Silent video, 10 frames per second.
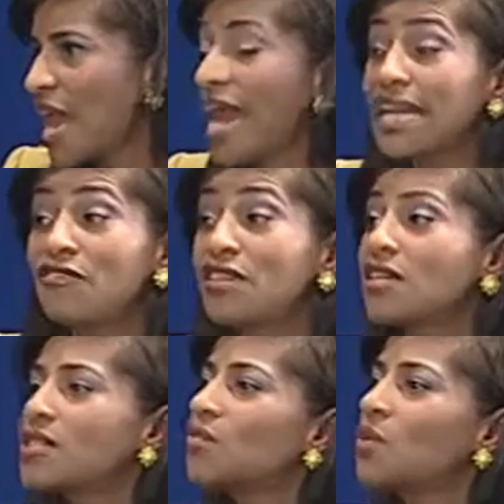And if it
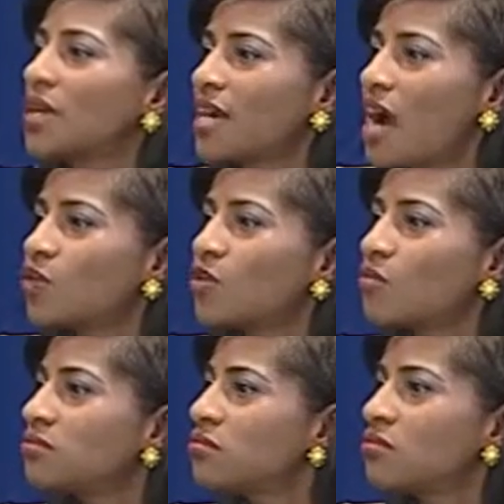doesn't work out,
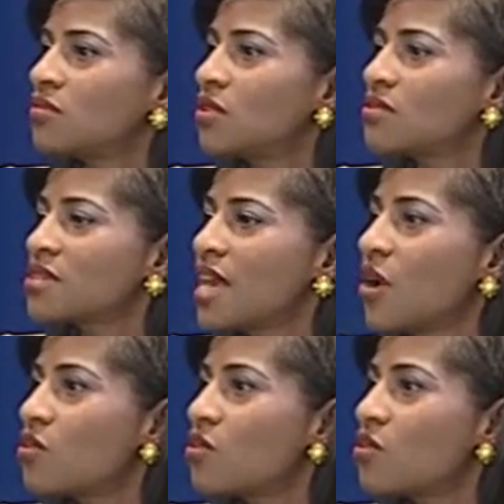don't say,